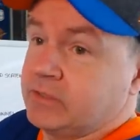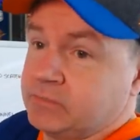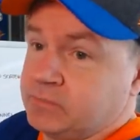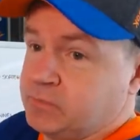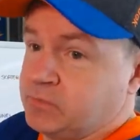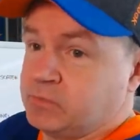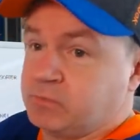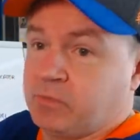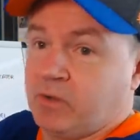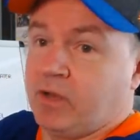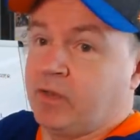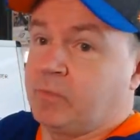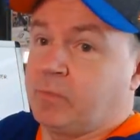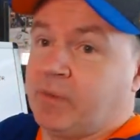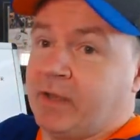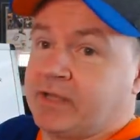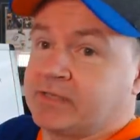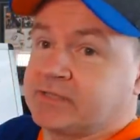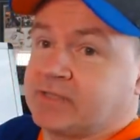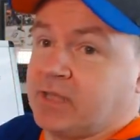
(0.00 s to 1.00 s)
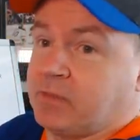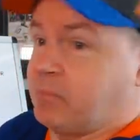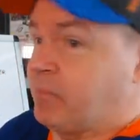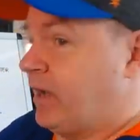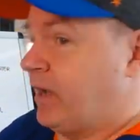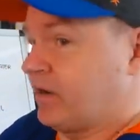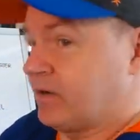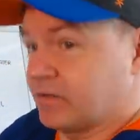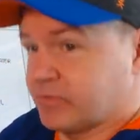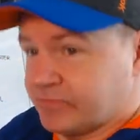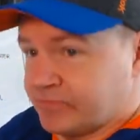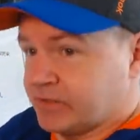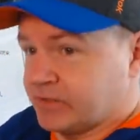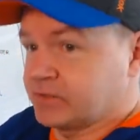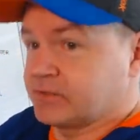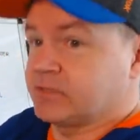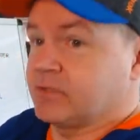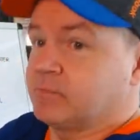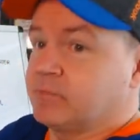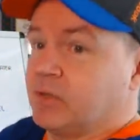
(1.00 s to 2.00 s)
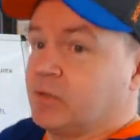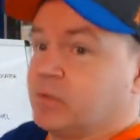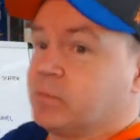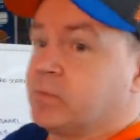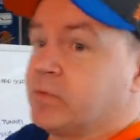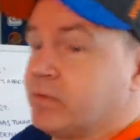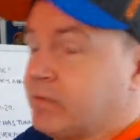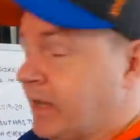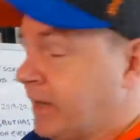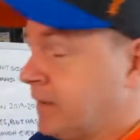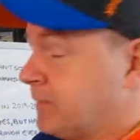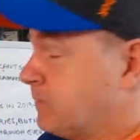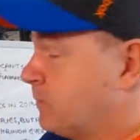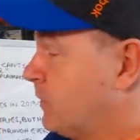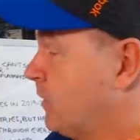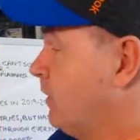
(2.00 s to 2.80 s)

You should probably pass that back or figure something out, but okay.